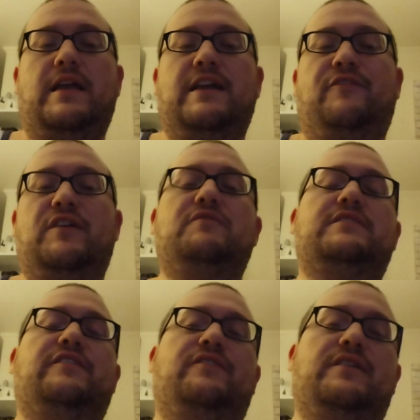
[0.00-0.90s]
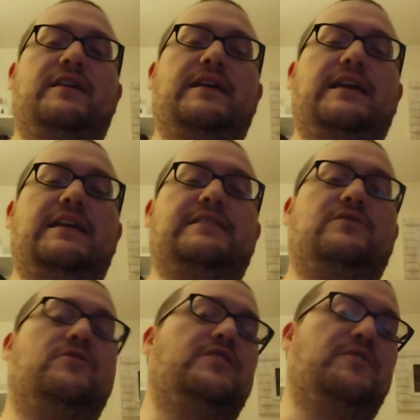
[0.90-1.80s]
If it's
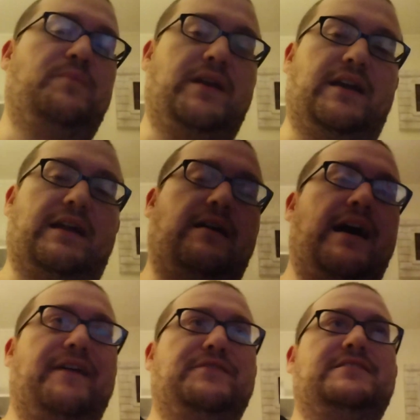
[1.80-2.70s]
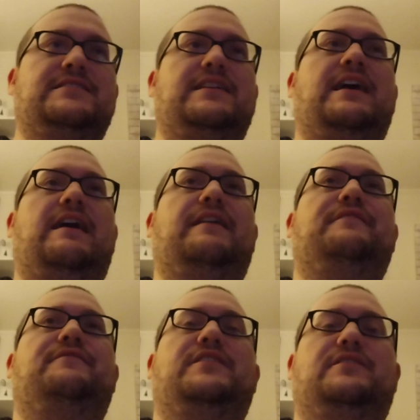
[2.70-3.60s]
going to depend. I'll have to see how
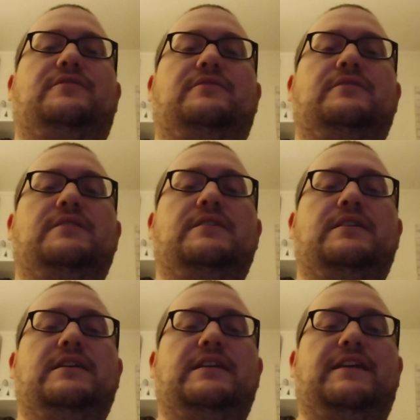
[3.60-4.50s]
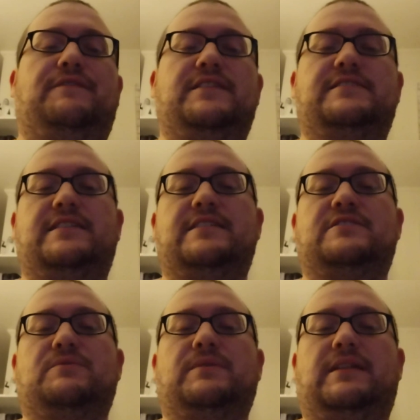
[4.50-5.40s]
I feel. If this
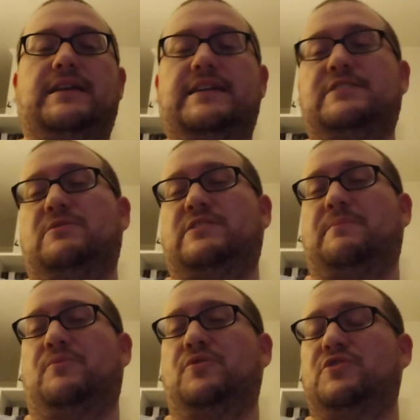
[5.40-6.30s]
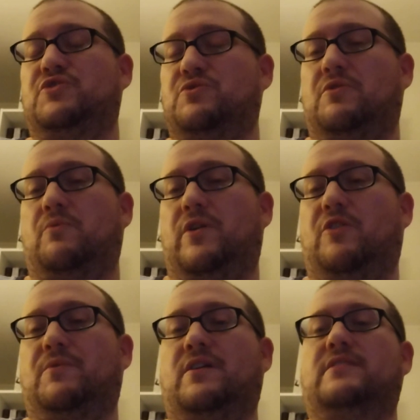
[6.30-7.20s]
gets a release, which I'm pretty sure it
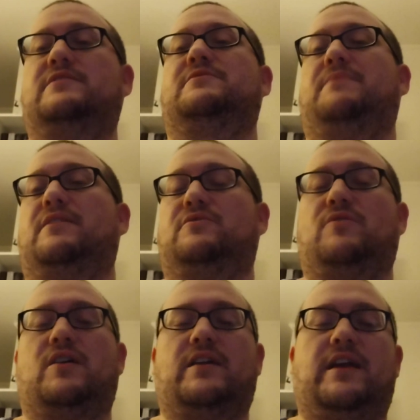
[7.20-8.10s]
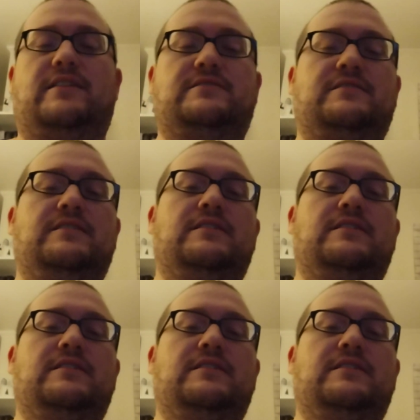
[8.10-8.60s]
will because it's about the Rockettes,